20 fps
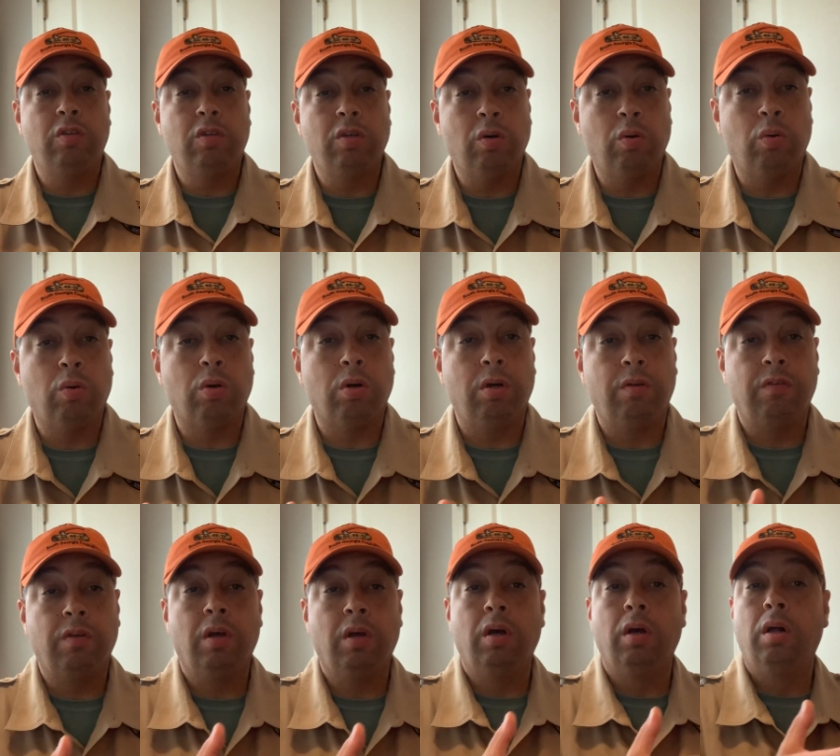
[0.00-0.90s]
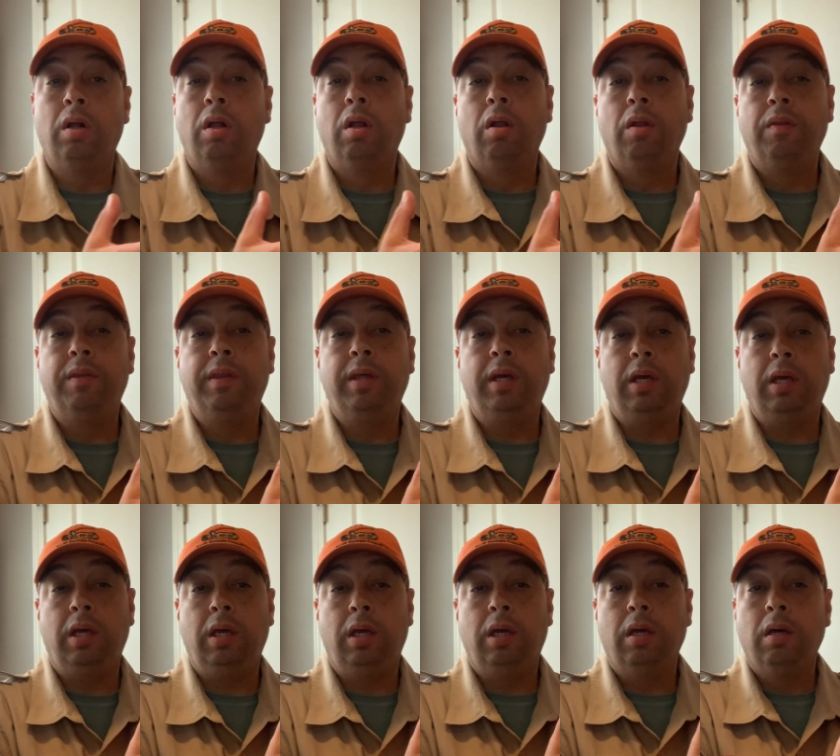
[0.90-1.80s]
towards
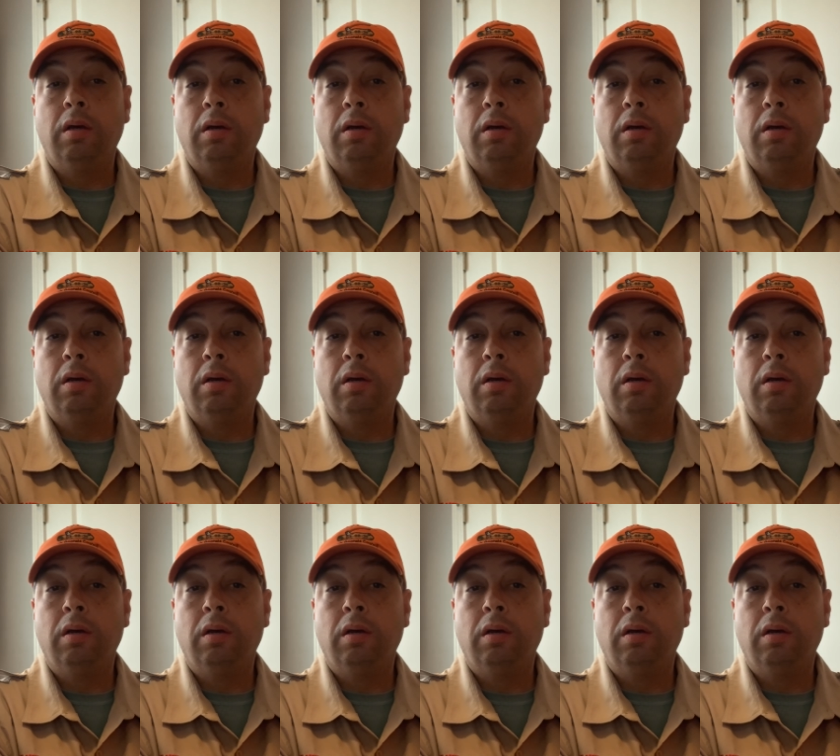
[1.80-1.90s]
the